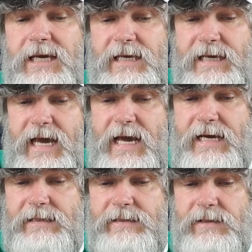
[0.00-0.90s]

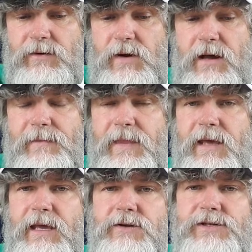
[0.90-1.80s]
Yeah,
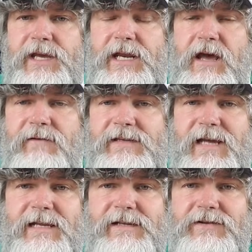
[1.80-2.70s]
well, interesting enough, it's
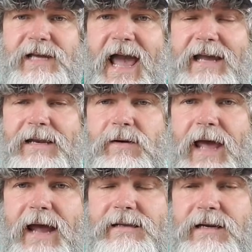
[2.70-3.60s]
not as if she acted
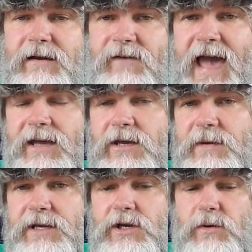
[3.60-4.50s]
in a
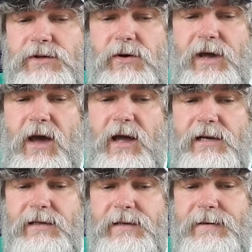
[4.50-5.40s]
vacuum and didn't know what was going
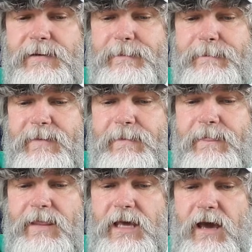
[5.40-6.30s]
on.
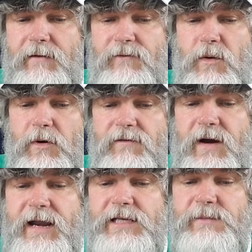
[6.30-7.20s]
The former
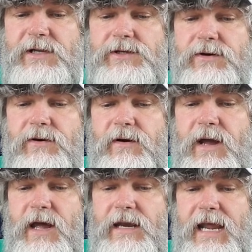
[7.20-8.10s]
finance
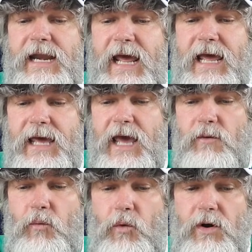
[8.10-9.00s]
minister, Nene,
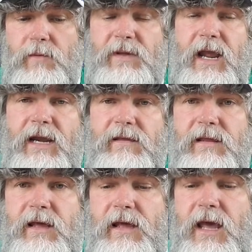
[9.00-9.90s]
had warned
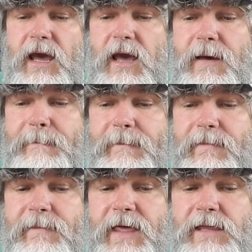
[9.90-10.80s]
Myeni
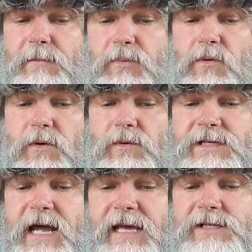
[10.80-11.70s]
that the board
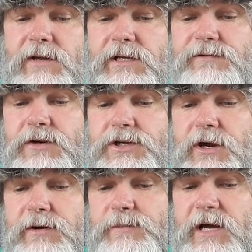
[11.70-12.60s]
was not executing its
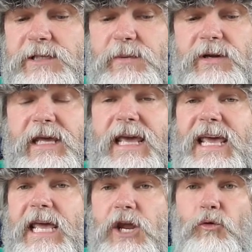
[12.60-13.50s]
fiduciary responsibility
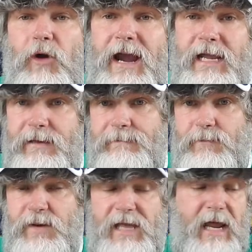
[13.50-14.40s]
in writing,
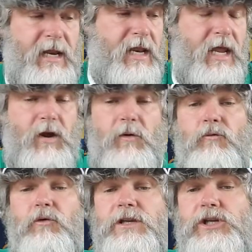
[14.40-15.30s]
but that
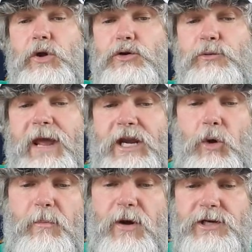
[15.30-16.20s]
disclosure made
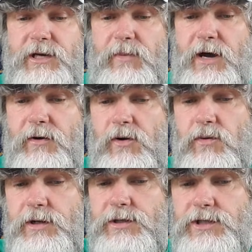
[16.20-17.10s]
no impression upon her,
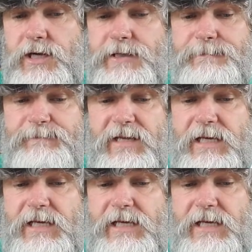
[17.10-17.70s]
according to the judge.